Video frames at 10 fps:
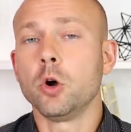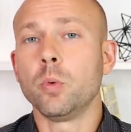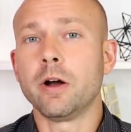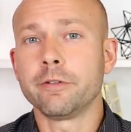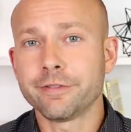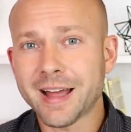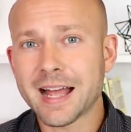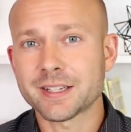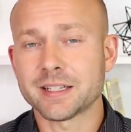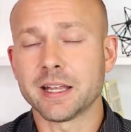while
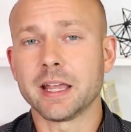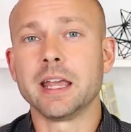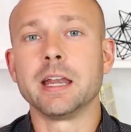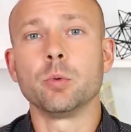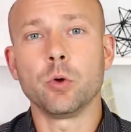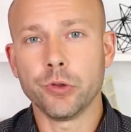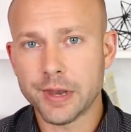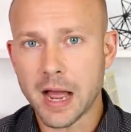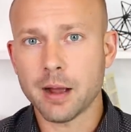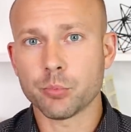fasting and it will
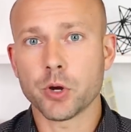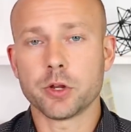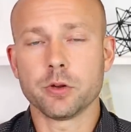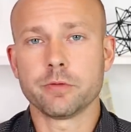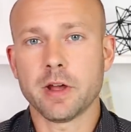not break your